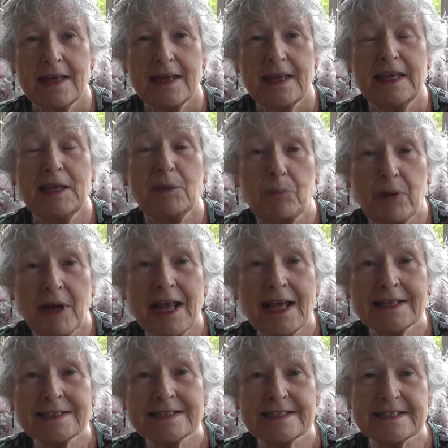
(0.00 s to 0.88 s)
he
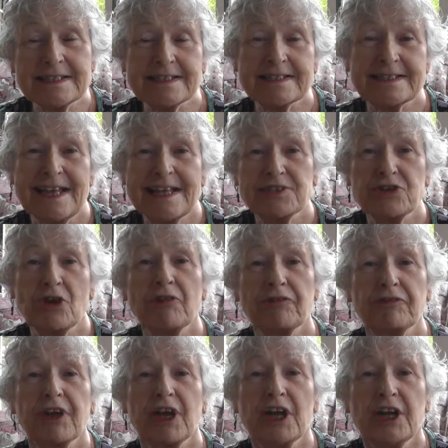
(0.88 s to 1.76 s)
planned to set
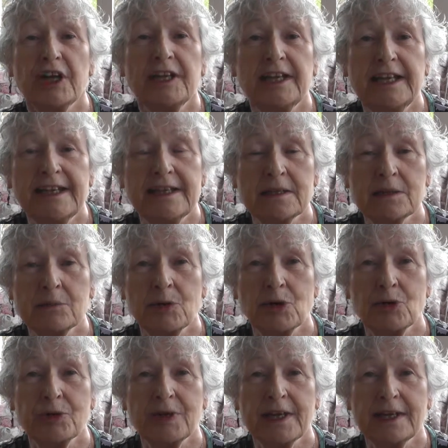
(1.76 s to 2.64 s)
off early in the
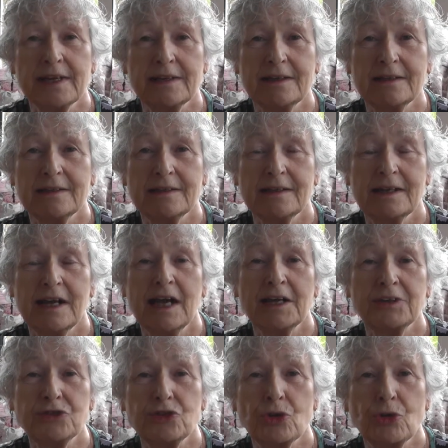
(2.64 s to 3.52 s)
morning
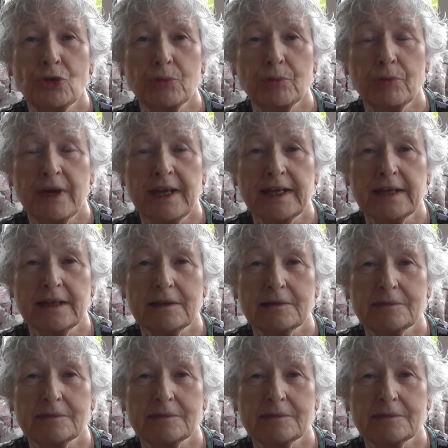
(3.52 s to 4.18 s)
at dawnbreak.